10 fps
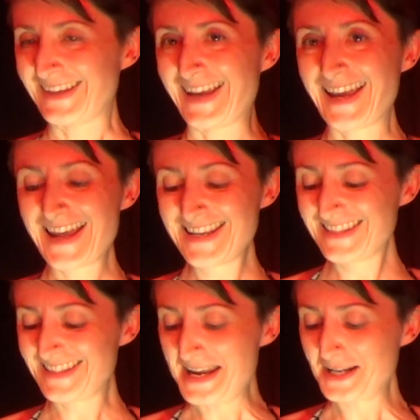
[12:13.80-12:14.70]
Anne
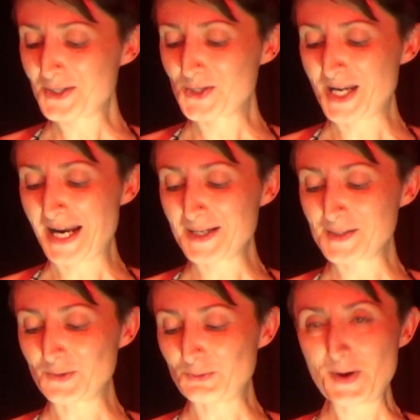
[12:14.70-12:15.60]
thinks she has
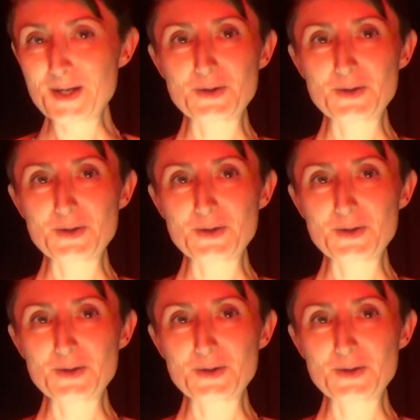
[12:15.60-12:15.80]
the right